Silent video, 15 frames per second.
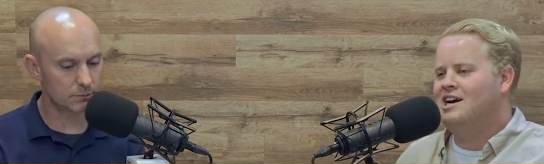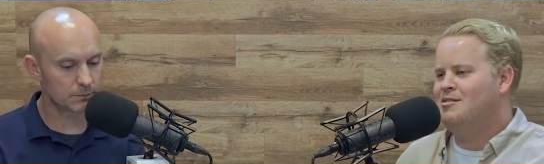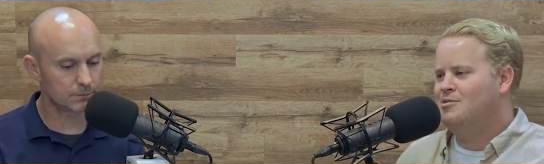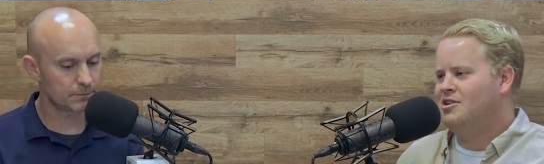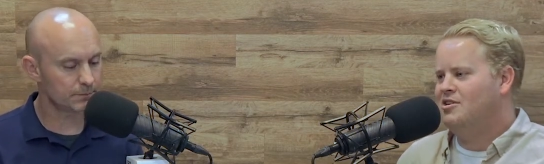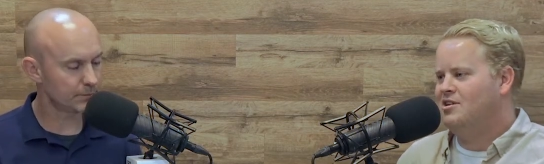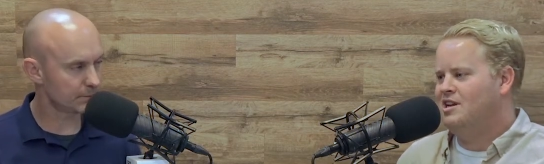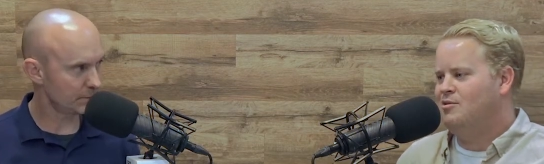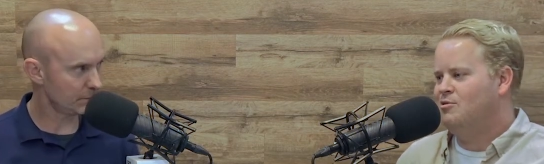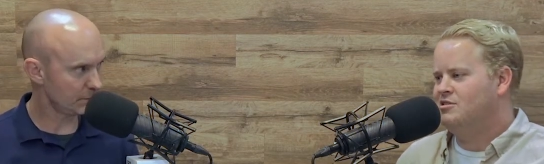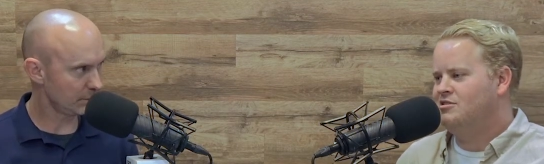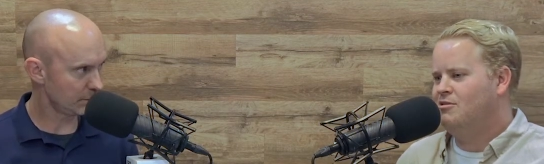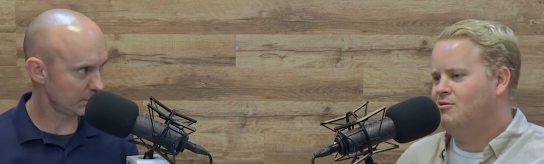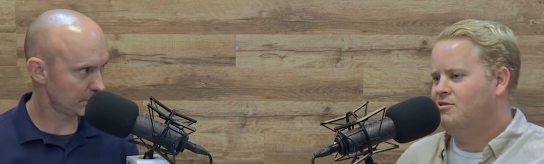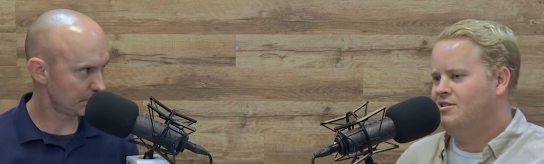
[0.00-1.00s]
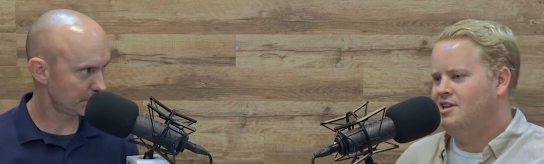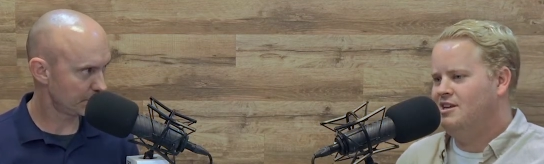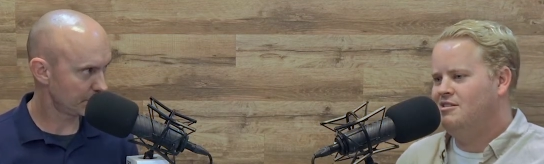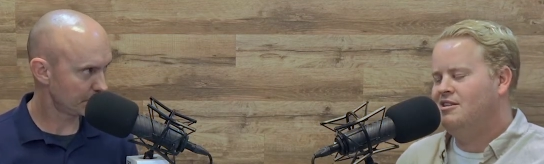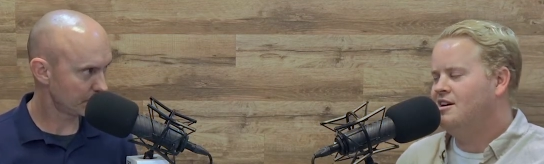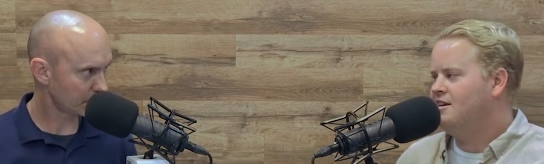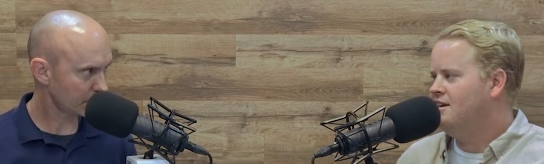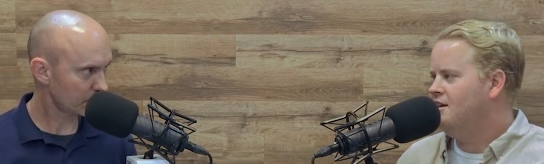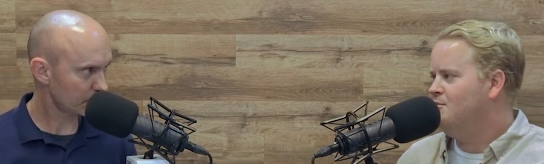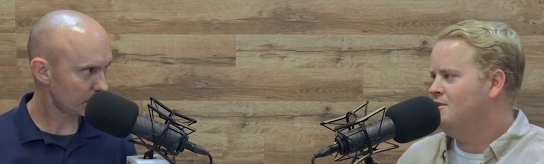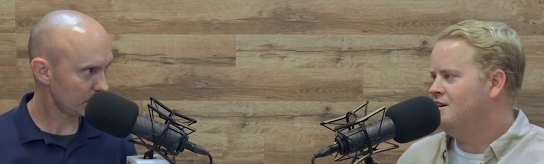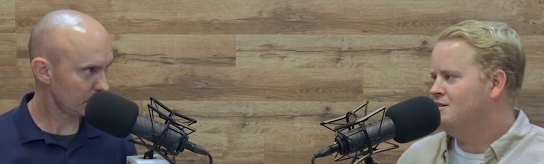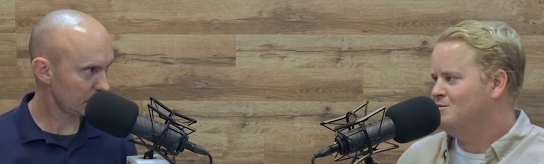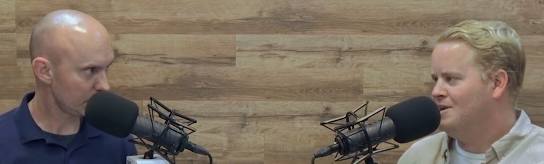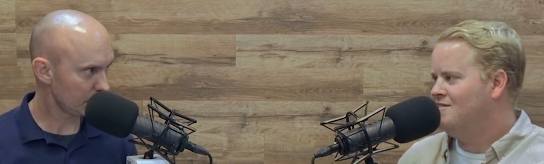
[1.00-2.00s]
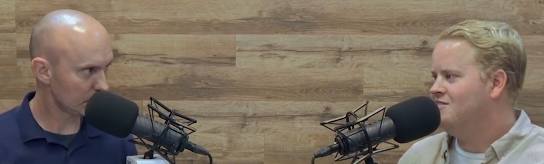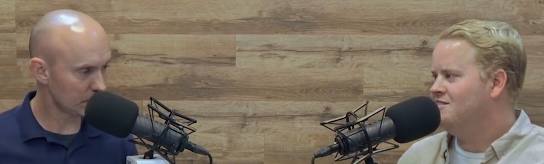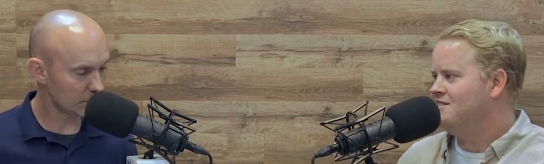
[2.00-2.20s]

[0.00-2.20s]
Speaker 1: Albuquerque, we're totally lucky because we have the